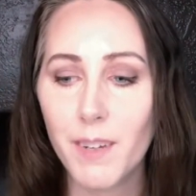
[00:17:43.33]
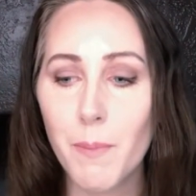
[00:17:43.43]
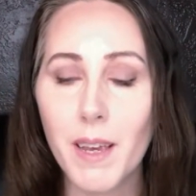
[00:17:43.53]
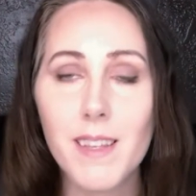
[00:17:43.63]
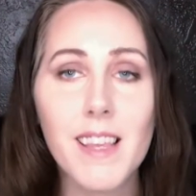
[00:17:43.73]

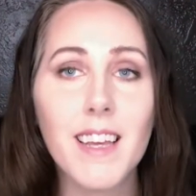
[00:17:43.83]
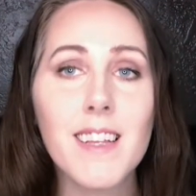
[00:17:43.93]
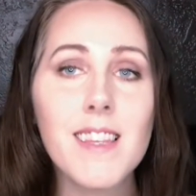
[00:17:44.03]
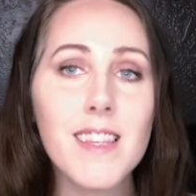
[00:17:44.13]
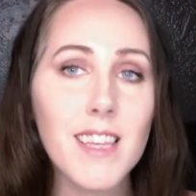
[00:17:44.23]
because they
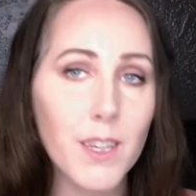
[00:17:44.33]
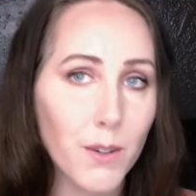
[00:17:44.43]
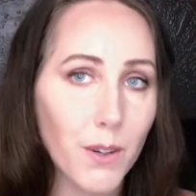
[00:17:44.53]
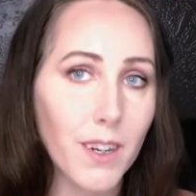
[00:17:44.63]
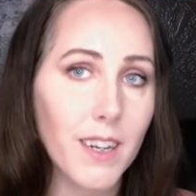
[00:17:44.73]
can see
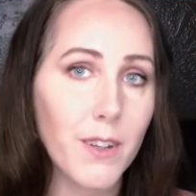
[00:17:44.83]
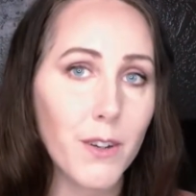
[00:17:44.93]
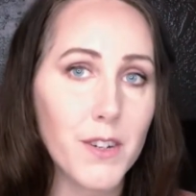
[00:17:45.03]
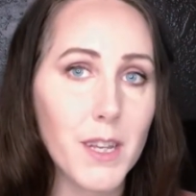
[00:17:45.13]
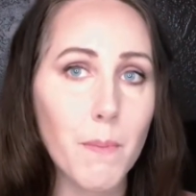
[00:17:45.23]

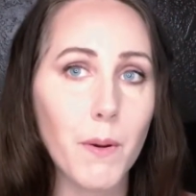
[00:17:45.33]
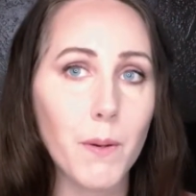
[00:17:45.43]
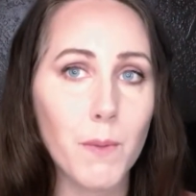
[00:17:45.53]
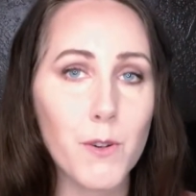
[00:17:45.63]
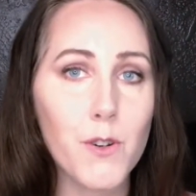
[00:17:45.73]
your deeper
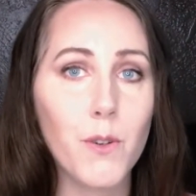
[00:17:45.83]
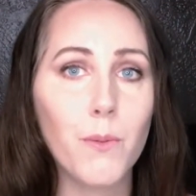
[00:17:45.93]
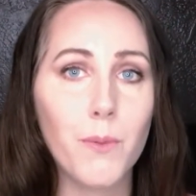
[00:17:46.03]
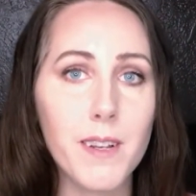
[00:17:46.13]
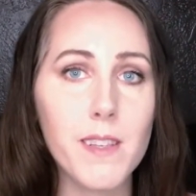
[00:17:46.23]

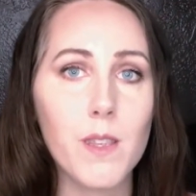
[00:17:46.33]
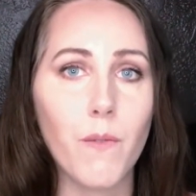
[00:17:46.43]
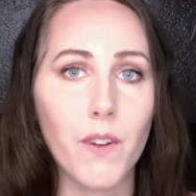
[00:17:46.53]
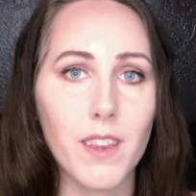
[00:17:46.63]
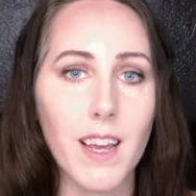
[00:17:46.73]
emotional reasons
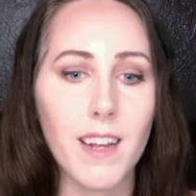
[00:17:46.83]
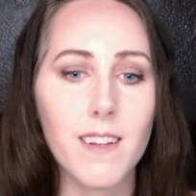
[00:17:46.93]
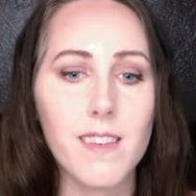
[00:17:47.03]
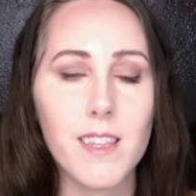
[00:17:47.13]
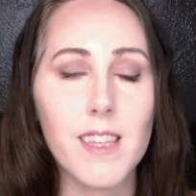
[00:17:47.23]
for
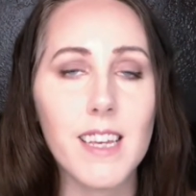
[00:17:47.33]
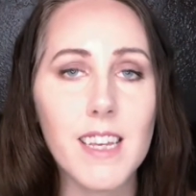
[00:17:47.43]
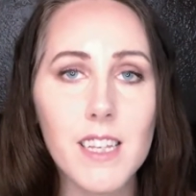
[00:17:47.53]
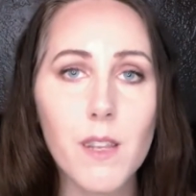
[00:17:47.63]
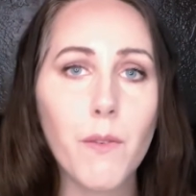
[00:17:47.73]
things. It's
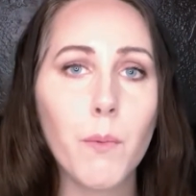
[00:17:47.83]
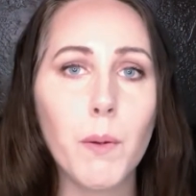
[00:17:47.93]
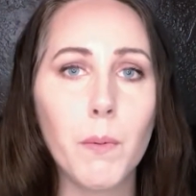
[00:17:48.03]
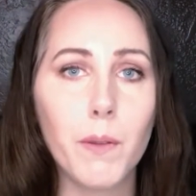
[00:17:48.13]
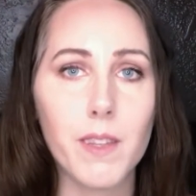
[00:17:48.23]
easy for
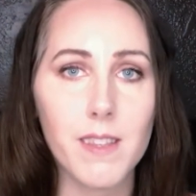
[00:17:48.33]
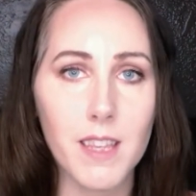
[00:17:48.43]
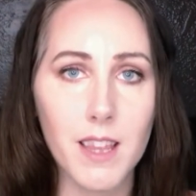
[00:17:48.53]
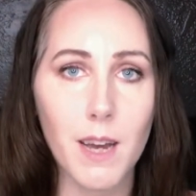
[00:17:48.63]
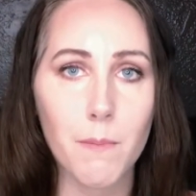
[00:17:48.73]
people to
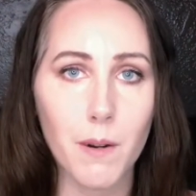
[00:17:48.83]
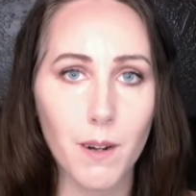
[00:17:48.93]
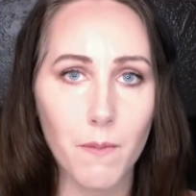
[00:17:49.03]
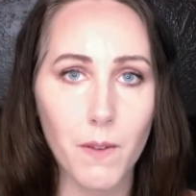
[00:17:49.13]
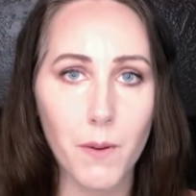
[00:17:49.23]
see that
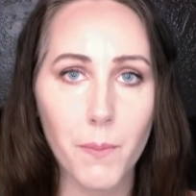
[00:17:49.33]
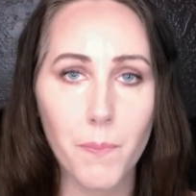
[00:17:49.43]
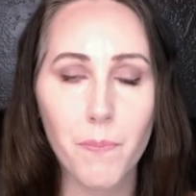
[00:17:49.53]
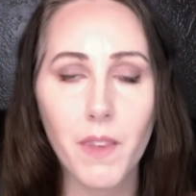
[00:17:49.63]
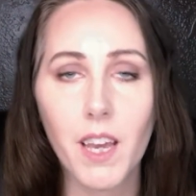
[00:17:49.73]
part of you.
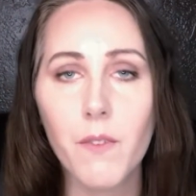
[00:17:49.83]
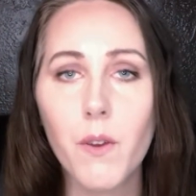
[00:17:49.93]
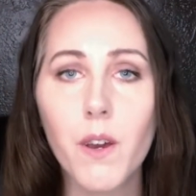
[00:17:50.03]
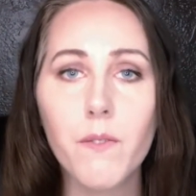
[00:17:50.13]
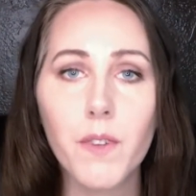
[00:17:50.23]
If
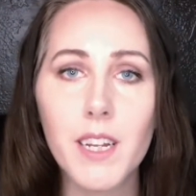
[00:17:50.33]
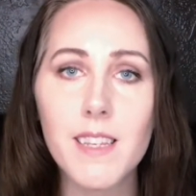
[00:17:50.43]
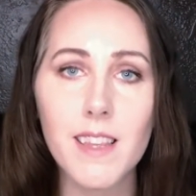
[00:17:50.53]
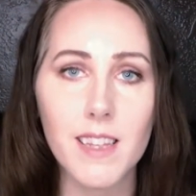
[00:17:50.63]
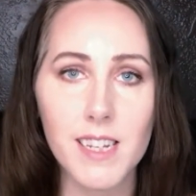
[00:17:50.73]
you have
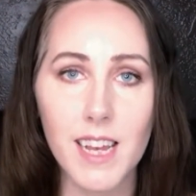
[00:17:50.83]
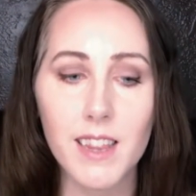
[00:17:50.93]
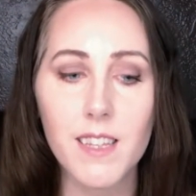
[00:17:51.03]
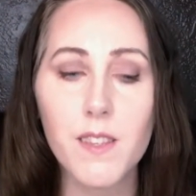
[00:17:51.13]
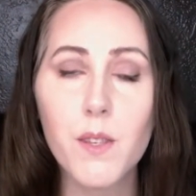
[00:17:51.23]
Venus in the
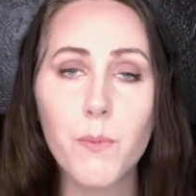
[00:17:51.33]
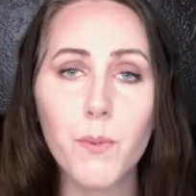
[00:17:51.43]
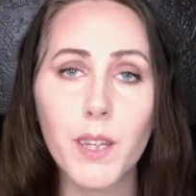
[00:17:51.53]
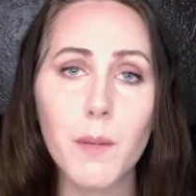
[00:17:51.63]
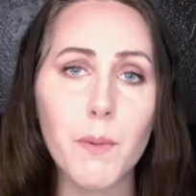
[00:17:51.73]
10th, this is a
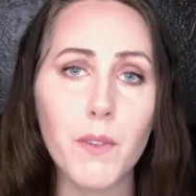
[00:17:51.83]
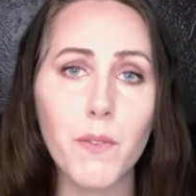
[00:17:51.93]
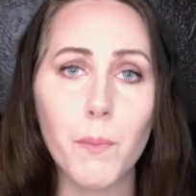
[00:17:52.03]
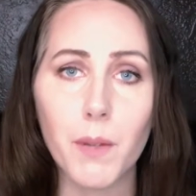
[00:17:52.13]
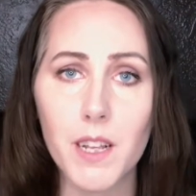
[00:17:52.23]
really
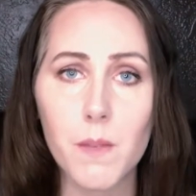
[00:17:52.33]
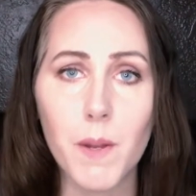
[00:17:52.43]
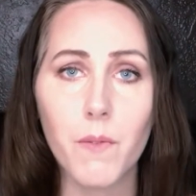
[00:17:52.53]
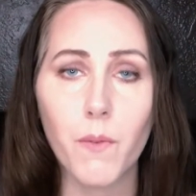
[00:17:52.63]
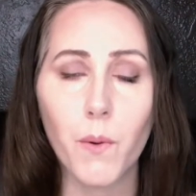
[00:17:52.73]
beautiful
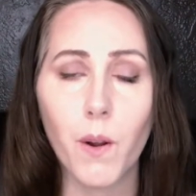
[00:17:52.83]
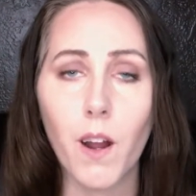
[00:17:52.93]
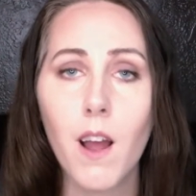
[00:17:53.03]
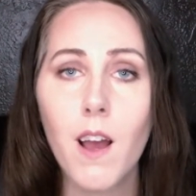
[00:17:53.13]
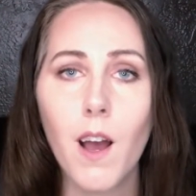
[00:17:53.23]
placement
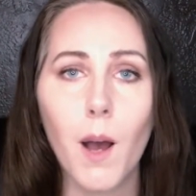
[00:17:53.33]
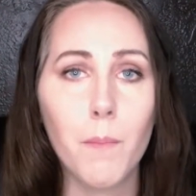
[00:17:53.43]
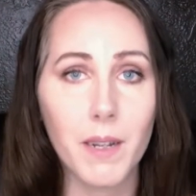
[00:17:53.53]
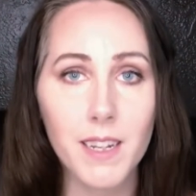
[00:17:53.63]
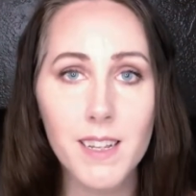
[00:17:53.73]
for
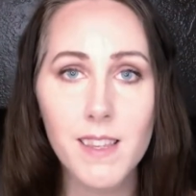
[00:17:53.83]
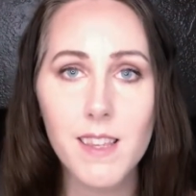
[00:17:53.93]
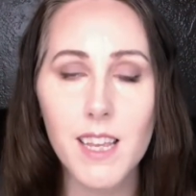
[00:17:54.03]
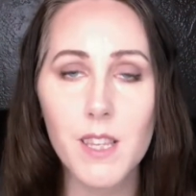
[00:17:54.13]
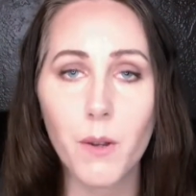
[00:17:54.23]
abundance.
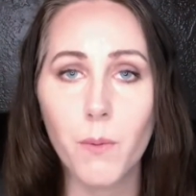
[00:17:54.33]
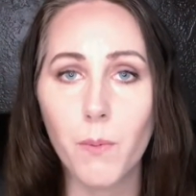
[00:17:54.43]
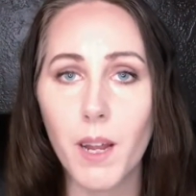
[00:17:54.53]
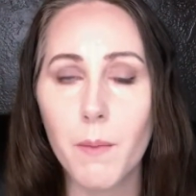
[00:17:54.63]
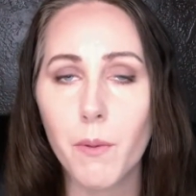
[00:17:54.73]
It's a
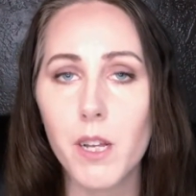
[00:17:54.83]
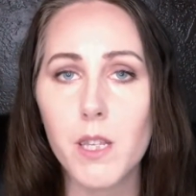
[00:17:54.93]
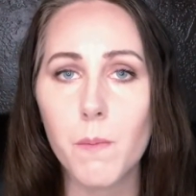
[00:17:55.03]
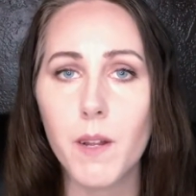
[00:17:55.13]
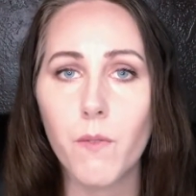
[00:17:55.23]
great
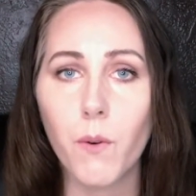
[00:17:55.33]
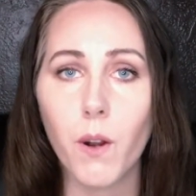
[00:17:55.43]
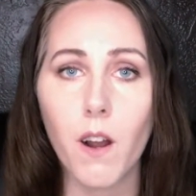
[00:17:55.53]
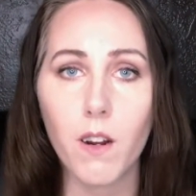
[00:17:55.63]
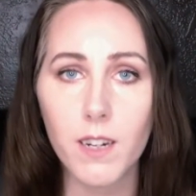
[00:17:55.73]
placement
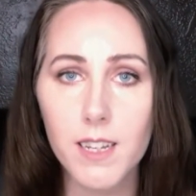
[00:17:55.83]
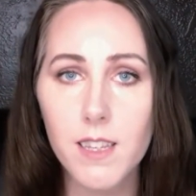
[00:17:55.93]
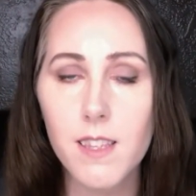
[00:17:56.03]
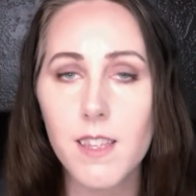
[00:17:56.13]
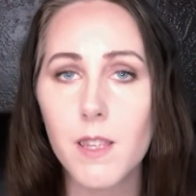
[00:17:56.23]
for
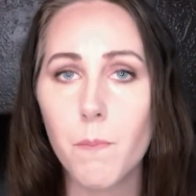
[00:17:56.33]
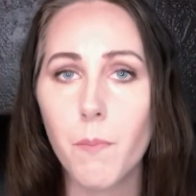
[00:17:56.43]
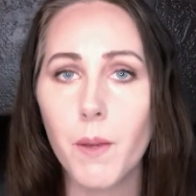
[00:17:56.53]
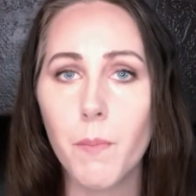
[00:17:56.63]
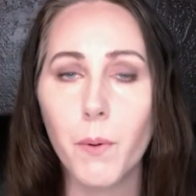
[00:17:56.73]
artists,
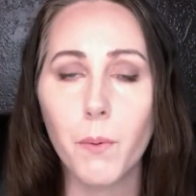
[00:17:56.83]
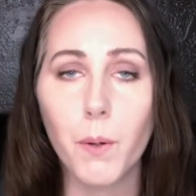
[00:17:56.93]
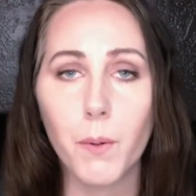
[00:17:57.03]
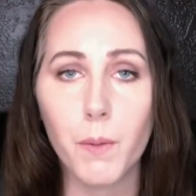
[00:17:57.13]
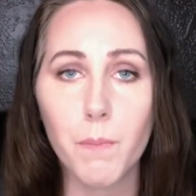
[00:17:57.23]
people who
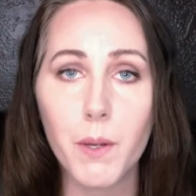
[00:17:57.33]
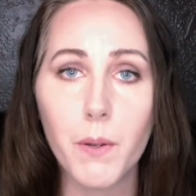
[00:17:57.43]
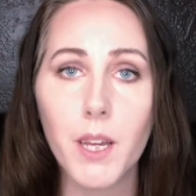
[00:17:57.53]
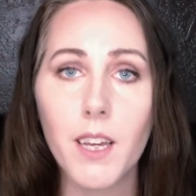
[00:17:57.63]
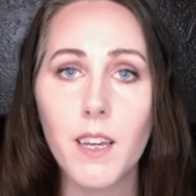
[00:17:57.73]
work with
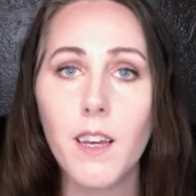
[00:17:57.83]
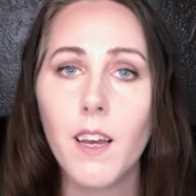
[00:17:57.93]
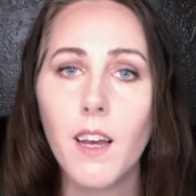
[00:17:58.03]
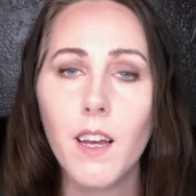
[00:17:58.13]
beauty,